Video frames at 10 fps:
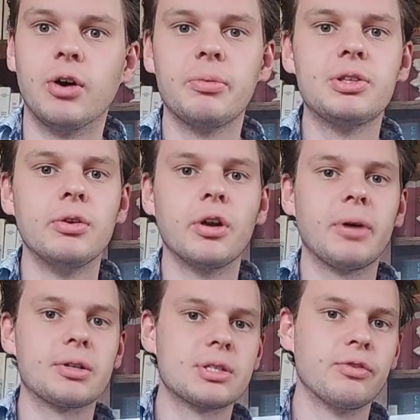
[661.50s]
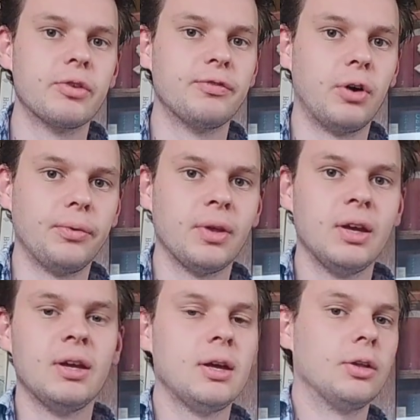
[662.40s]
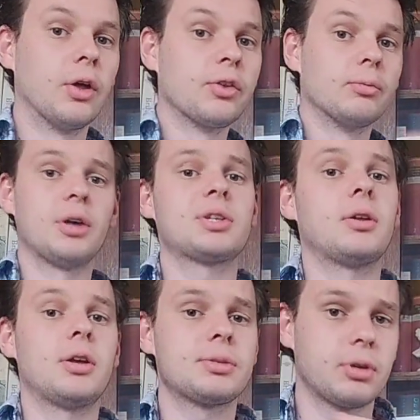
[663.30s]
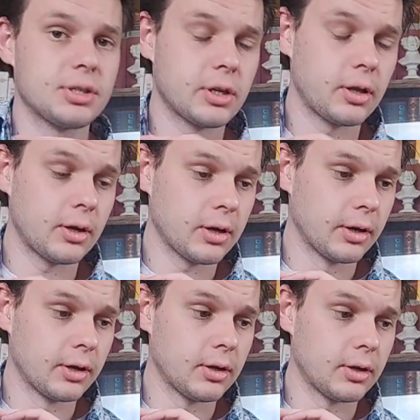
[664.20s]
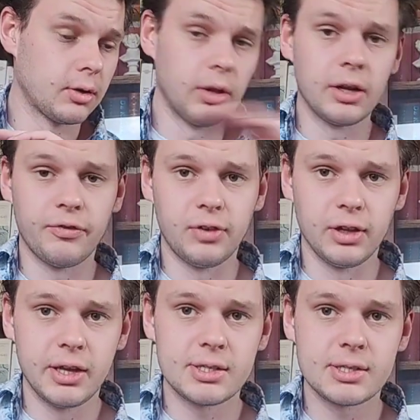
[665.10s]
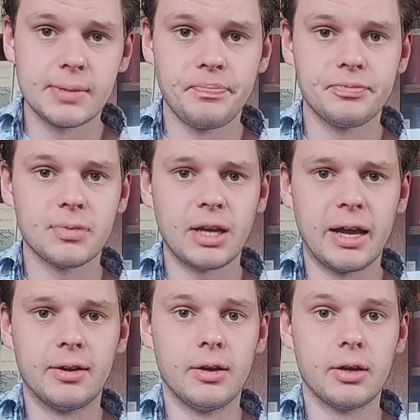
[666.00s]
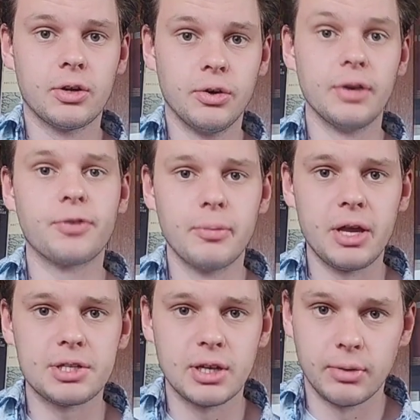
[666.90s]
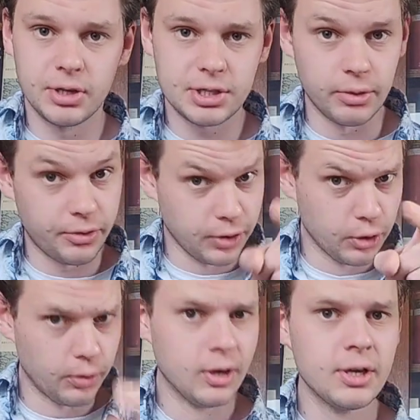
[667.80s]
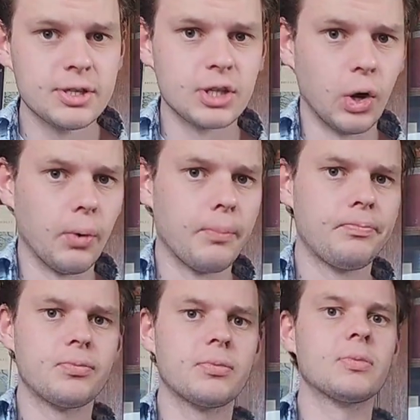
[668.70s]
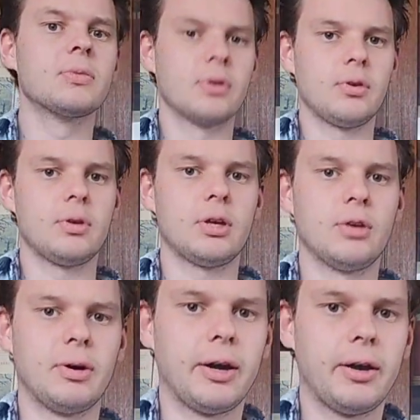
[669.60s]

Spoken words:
I'll be doing about Stevie Ray Vaughan. Another masterclass, because I got a whole lot of licks and good information I want to share with you. So, goodbye.